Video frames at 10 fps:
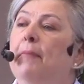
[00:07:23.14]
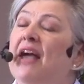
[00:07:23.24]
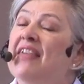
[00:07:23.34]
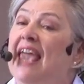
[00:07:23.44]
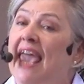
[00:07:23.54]

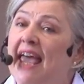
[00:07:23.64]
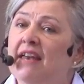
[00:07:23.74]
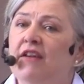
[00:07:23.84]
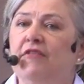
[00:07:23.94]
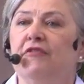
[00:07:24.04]
By the
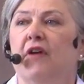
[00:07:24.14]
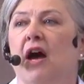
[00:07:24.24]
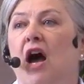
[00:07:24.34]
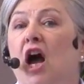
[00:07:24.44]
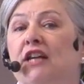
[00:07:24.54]
end of
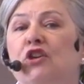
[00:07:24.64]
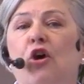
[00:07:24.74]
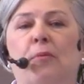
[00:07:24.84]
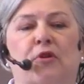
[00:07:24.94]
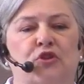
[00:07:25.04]

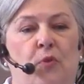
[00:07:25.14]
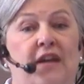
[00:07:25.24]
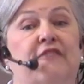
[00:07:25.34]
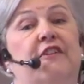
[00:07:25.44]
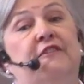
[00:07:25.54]
October
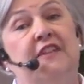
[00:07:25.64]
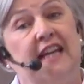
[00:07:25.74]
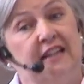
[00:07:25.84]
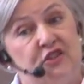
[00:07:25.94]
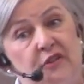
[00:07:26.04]

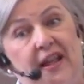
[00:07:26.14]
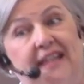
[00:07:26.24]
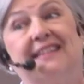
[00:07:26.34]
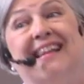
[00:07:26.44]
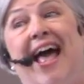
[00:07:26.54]
2015, so
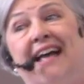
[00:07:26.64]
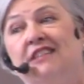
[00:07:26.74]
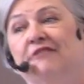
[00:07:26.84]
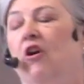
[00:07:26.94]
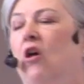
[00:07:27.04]
that's
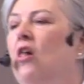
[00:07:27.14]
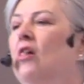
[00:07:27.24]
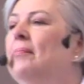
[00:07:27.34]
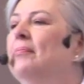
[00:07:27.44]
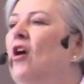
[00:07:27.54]
last
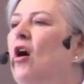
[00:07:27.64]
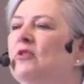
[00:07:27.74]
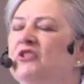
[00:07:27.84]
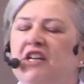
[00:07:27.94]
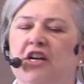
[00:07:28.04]
fall,
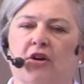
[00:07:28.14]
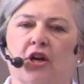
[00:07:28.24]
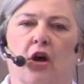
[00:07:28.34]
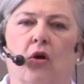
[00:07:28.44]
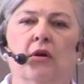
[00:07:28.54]
almost a year
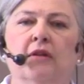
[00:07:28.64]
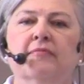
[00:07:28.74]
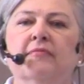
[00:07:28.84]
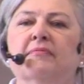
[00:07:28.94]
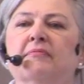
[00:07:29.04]
ago,
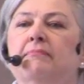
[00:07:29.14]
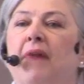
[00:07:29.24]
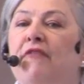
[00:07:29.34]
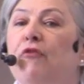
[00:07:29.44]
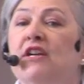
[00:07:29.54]

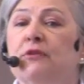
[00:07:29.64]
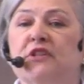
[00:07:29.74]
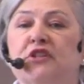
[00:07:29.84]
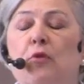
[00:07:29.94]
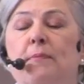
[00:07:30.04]
my voice
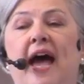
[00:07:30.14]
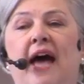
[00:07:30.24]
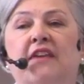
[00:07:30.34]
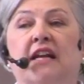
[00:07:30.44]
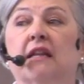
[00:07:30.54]
was so
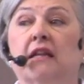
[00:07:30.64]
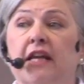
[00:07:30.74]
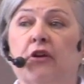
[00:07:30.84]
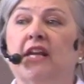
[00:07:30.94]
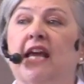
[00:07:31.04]
bad that
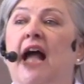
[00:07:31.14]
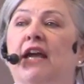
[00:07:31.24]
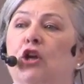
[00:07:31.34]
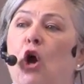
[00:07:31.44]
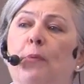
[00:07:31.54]
literally I
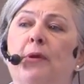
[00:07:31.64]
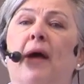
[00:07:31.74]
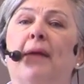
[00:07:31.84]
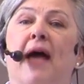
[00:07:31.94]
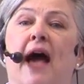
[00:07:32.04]
could open
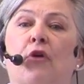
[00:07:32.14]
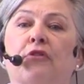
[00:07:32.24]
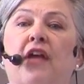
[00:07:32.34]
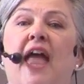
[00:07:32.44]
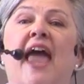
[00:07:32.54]
my
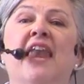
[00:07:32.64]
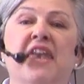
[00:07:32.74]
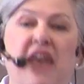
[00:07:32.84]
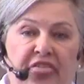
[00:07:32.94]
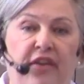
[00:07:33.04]
mouth
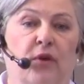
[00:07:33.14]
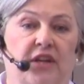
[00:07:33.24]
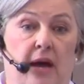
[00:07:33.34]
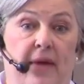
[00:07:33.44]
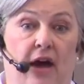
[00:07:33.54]
and nothing
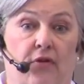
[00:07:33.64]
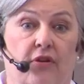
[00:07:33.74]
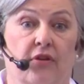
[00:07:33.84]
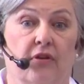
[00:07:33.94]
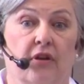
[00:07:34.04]
would come out.